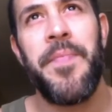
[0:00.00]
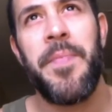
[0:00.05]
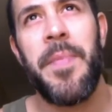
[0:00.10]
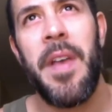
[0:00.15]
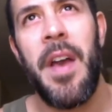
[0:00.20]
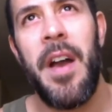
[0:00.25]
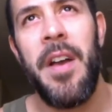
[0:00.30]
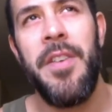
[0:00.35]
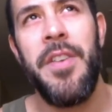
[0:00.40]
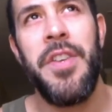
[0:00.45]

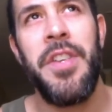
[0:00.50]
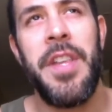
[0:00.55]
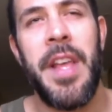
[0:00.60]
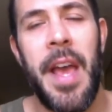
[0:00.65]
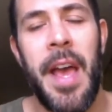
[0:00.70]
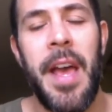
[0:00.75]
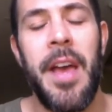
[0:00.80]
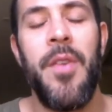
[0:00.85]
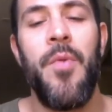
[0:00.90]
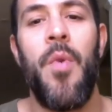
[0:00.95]
I
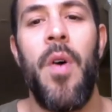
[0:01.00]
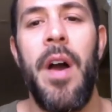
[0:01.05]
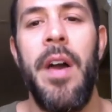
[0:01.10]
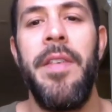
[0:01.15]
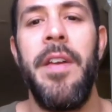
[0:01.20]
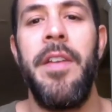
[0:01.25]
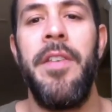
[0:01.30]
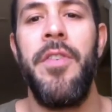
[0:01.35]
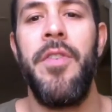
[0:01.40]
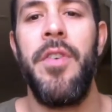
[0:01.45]
understand why
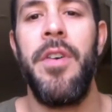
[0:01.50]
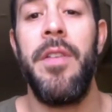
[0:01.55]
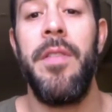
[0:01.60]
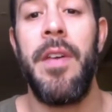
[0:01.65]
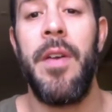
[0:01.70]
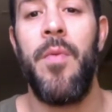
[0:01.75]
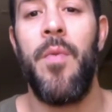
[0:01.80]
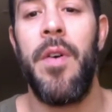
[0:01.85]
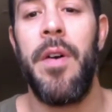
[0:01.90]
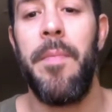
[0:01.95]
they do it.
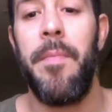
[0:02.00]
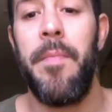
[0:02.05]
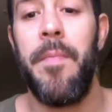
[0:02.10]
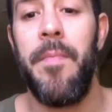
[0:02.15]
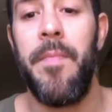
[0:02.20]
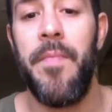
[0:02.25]
They want